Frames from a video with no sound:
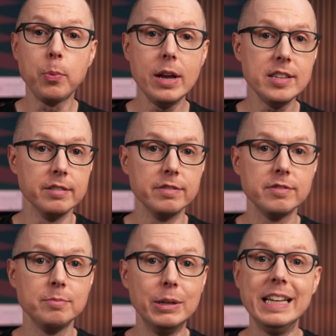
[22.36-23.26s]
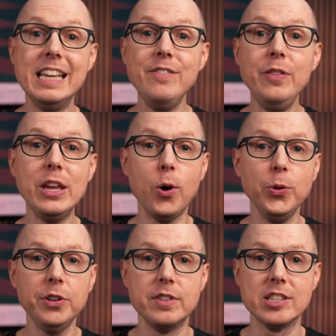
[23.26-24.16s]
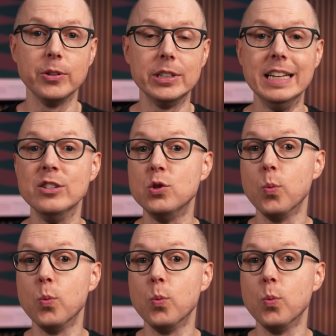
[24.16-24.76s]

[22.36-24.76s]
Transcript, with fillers: impressive, but even the Alta facility is